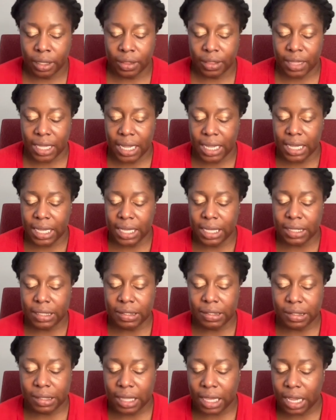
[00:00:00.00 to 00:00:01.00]
Thing
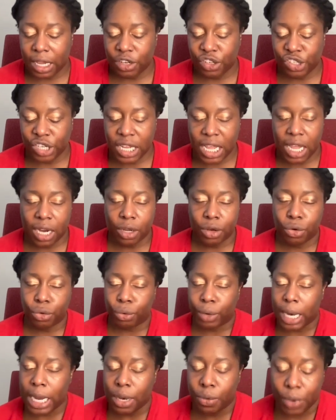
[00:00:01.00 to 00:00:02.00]
is, like, she had a
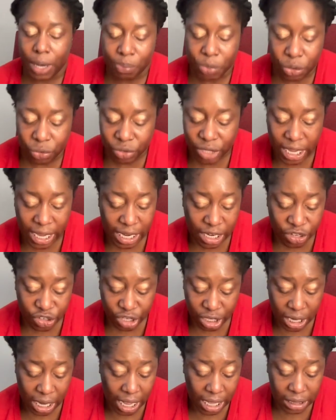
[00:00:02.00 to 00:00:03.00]
great
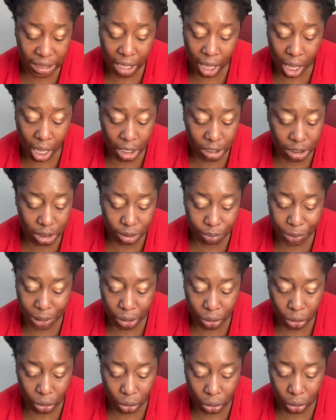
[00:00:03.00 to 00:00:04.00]
reputation at the
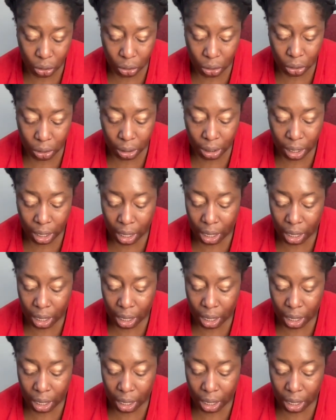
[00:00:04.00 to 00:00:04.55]
hospital.